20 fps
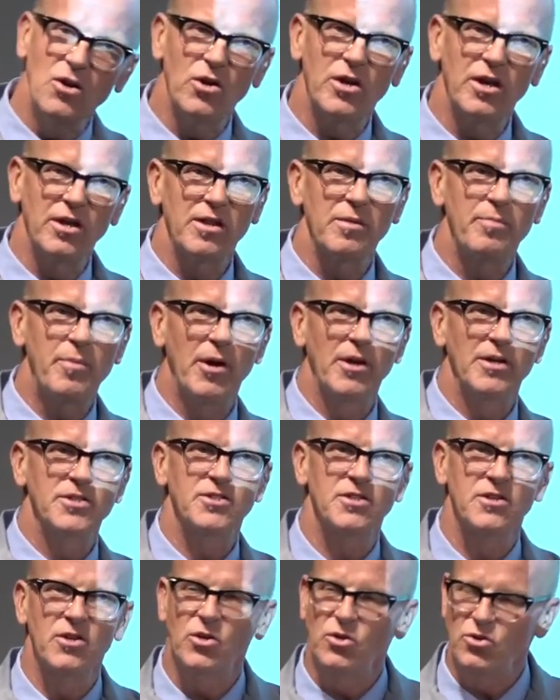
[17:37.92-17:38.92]
look at the
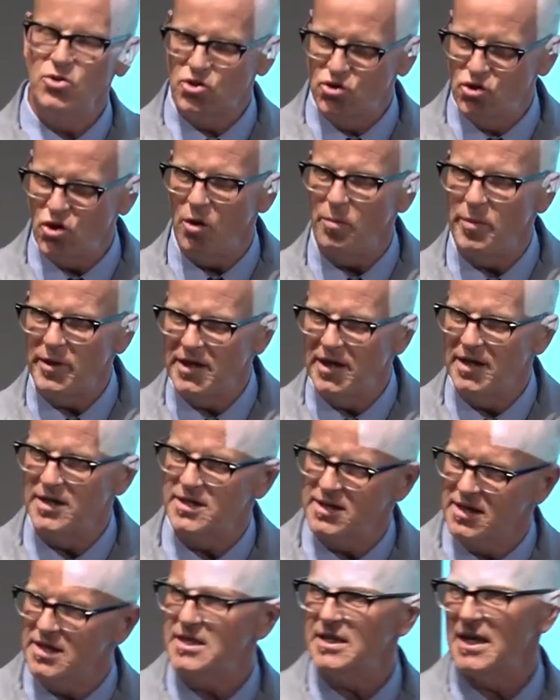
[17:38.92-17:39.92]
person whose job it
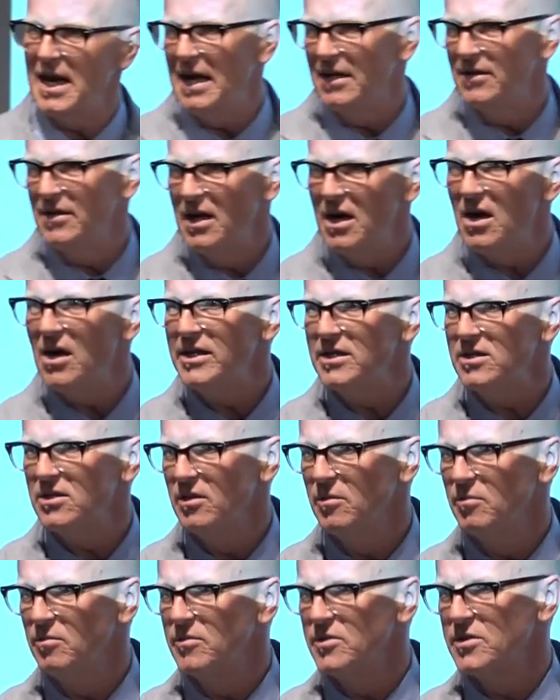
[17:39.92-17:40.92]
is to scan the
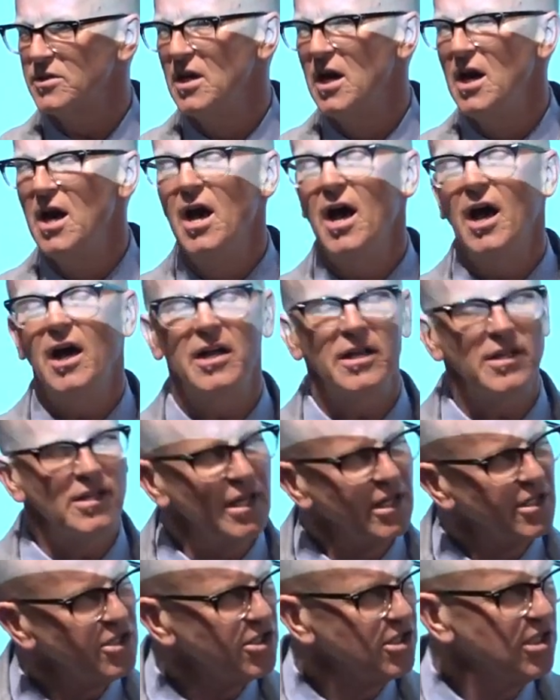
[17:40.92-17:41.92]
items, I
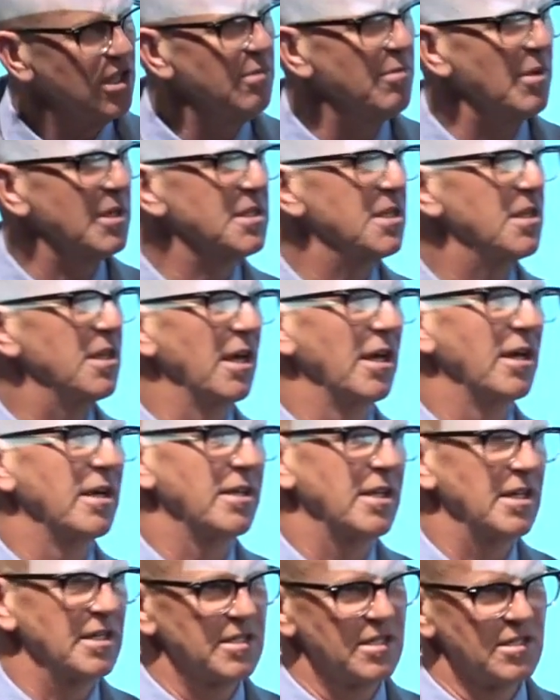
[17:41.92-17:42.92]
think she must
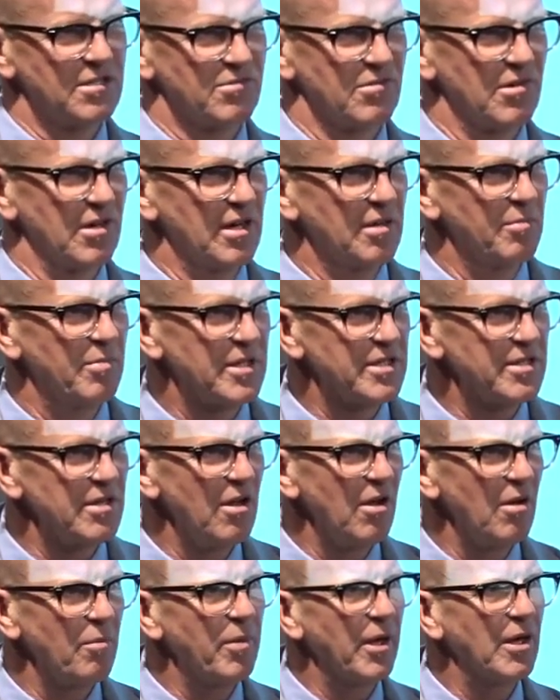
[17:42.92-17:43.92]
think this is really
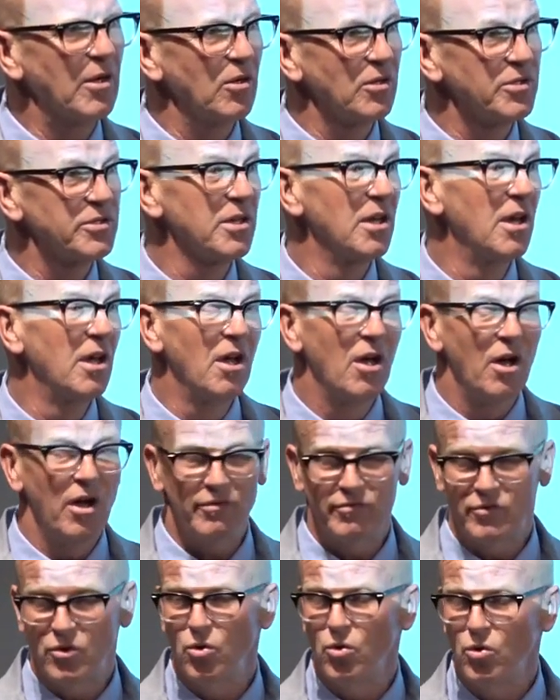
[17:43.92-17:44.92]
bizarre because,
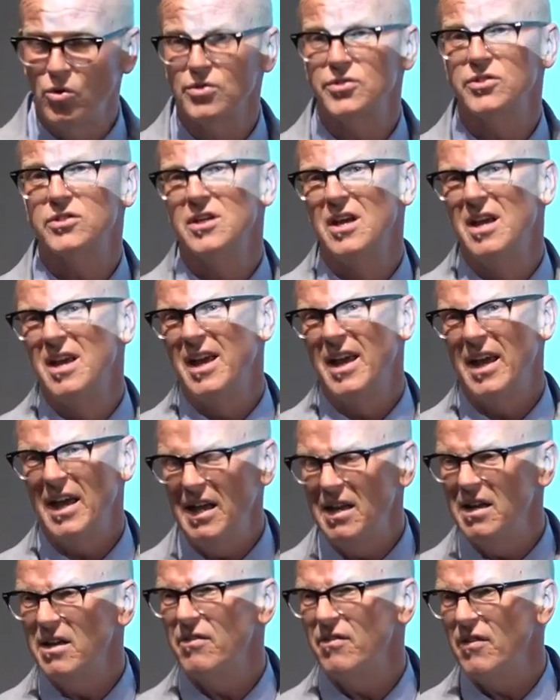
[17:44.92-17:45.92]
of course,
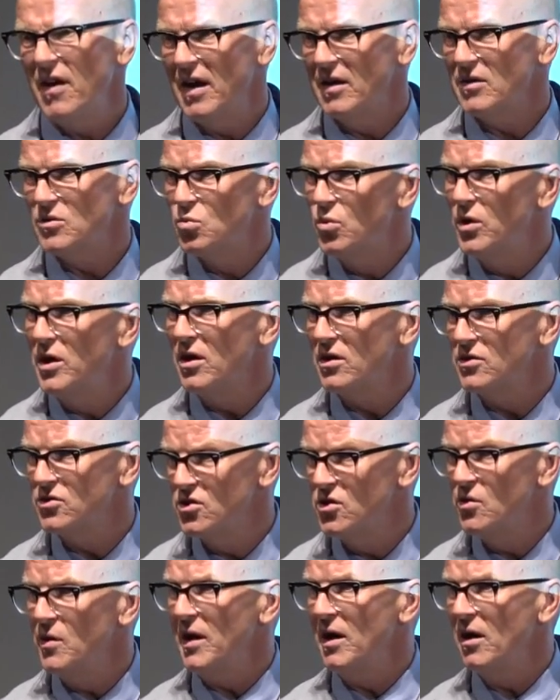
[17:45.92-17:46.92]
in effect, we are
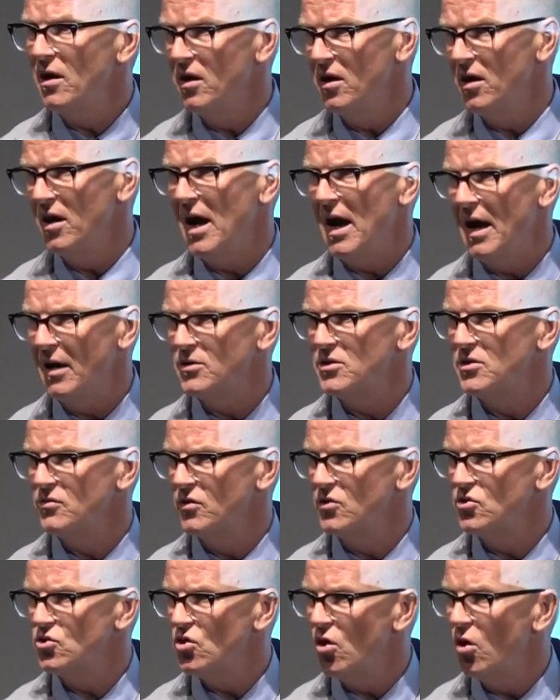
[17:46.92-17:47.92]
doing her out
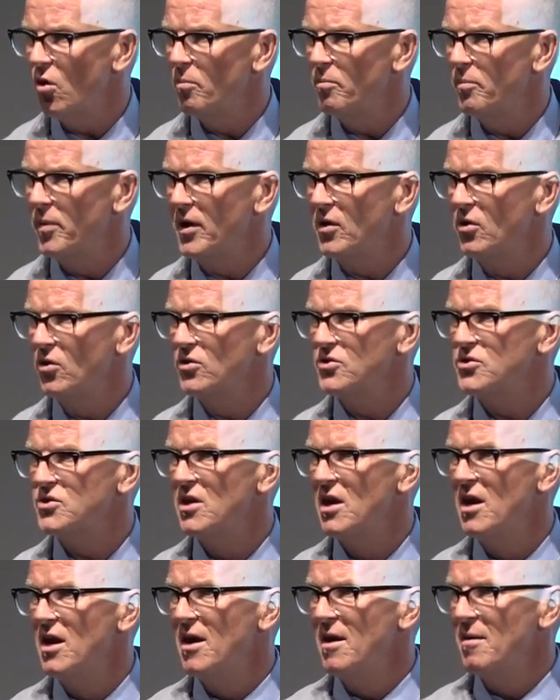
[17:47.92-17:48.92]
of a job because
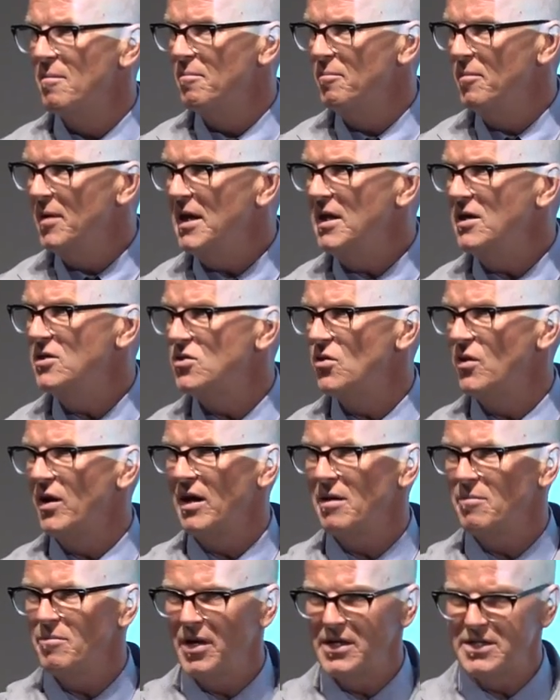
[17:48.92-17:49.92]
me
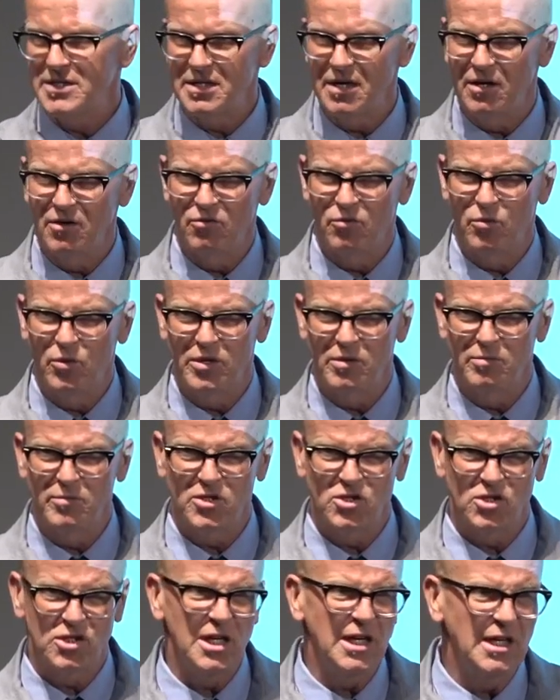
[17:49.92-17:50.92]
doing it myself with a
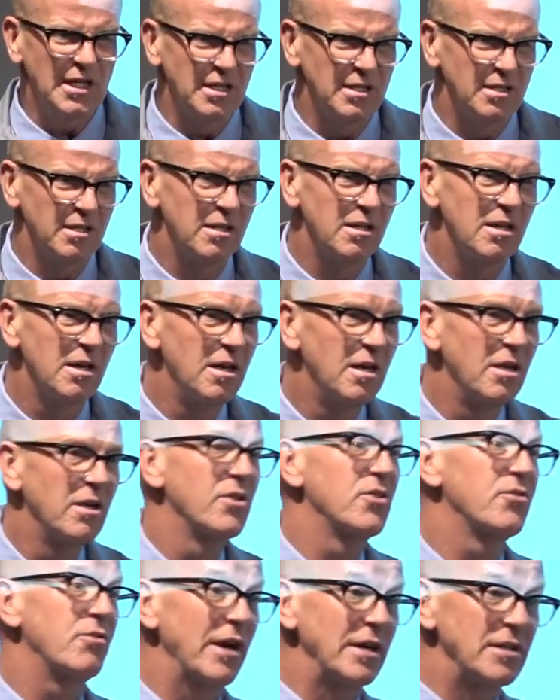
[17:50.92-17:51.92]
machine
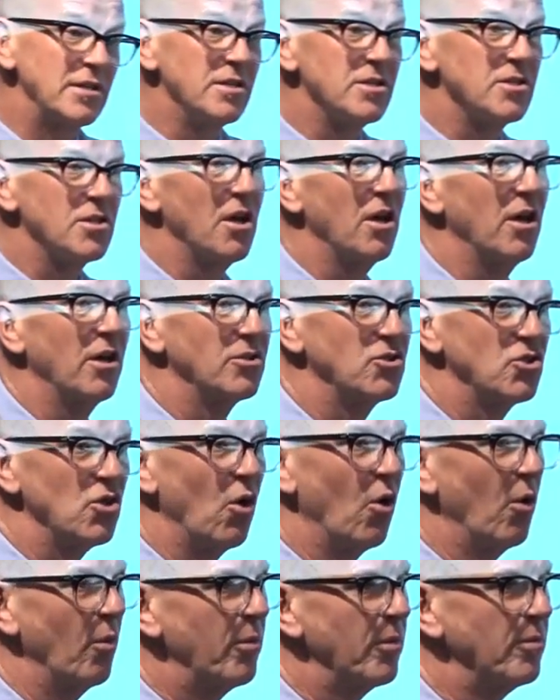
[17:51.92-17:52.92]
threatens her
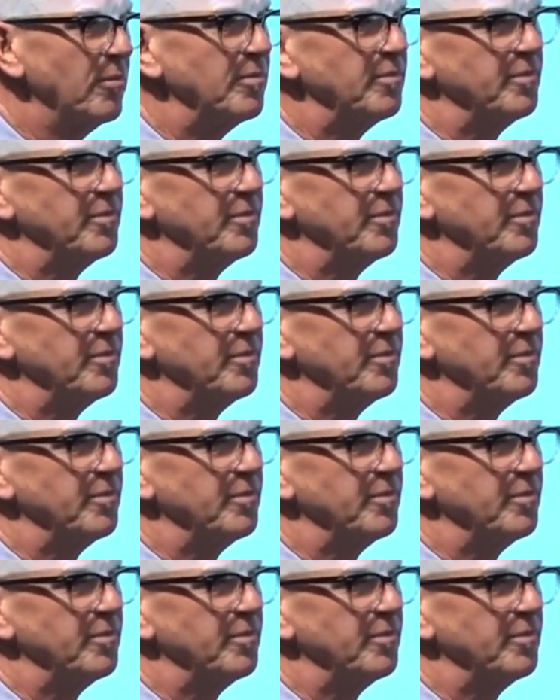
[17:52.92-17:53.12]
job.